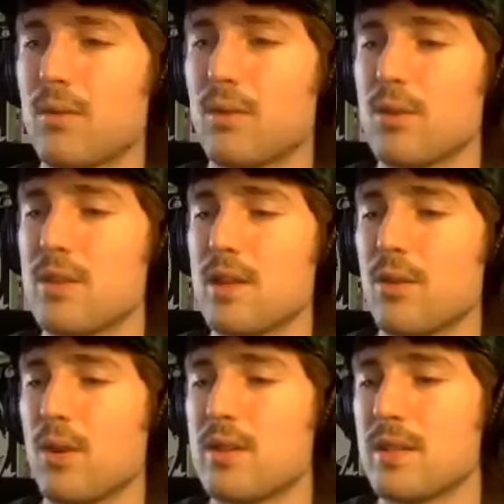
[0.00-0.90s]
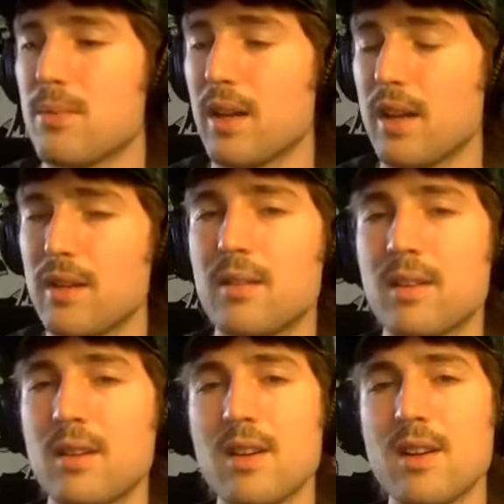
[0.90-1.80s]
Rosie or Rosie Plain.
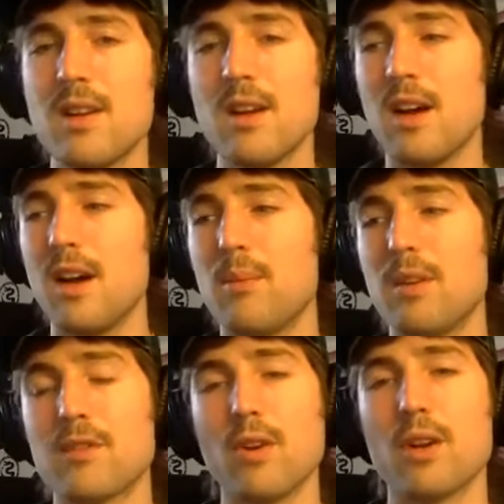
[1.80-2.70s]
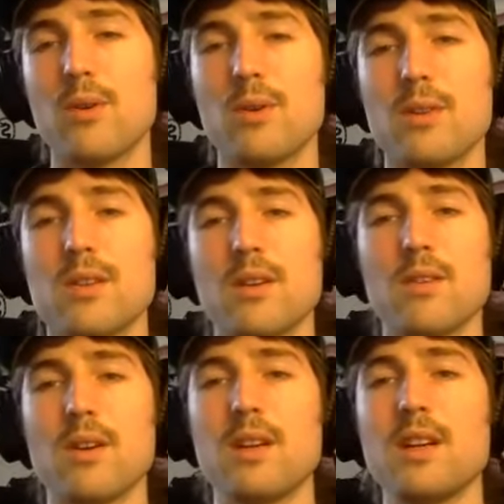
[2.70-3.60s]
But it's very cool. It's like
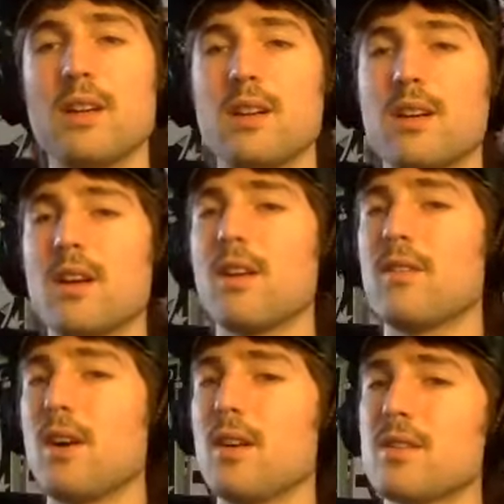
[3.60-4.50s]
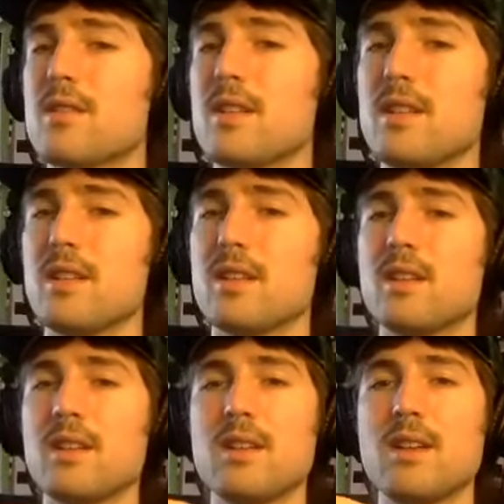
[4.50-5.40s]
very kind of artsy,
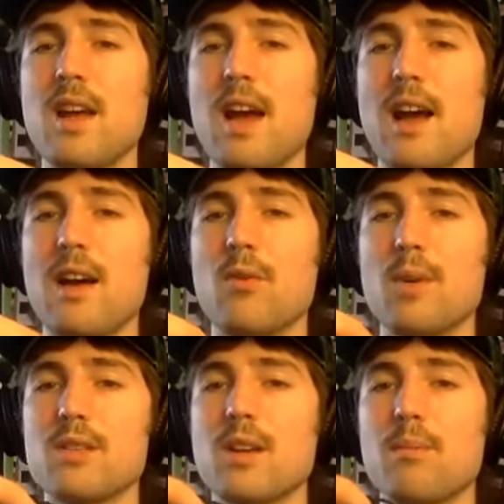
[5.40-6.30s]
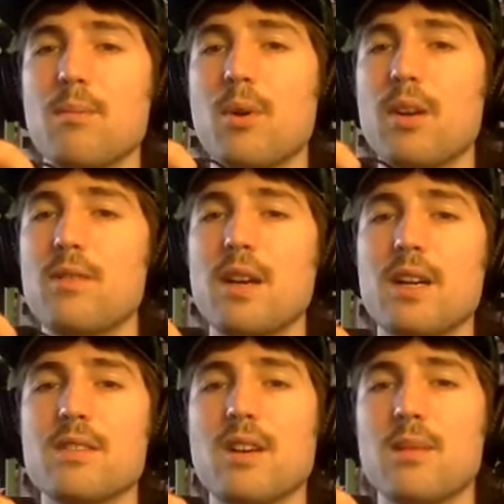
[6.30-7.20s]
almost like Bon
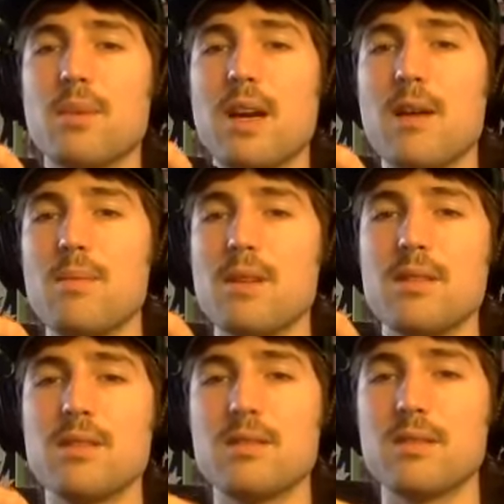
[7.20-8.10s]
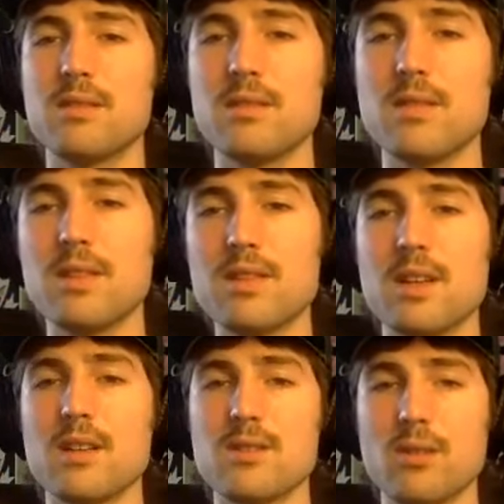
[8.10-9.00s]
Iver type ambient
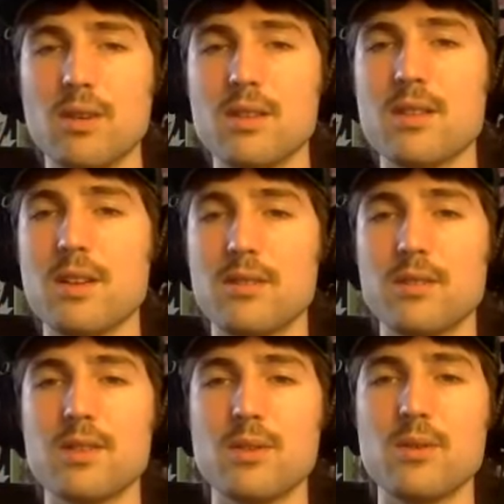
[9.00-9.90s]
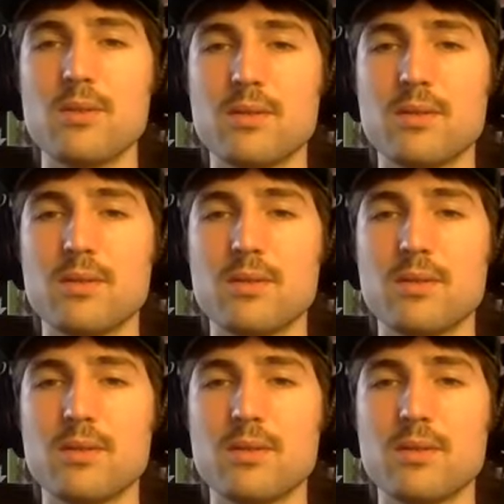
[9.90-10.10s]
singer-songwriter stuff. It's cool.